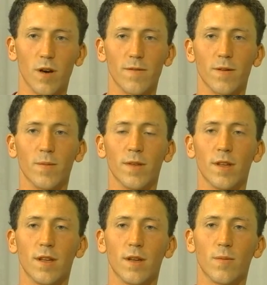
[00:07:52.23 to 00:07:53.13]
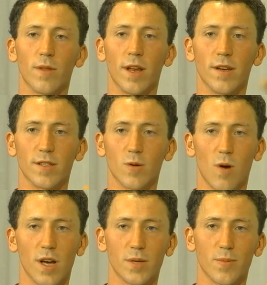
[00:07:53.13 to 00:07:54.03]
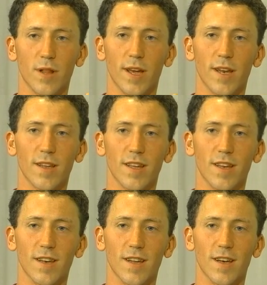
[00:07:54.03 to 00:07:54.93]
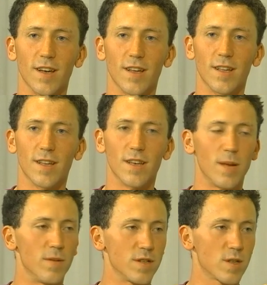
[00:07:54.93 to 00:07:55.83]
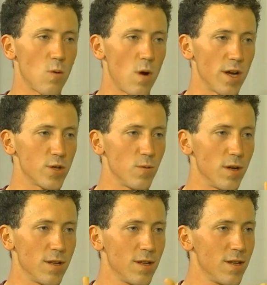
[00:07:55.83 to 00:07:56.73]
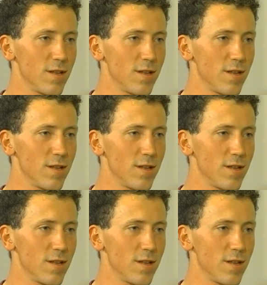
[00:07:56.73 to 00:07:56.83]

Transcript: One of them planted a squash plant and uh, named it Squashwa.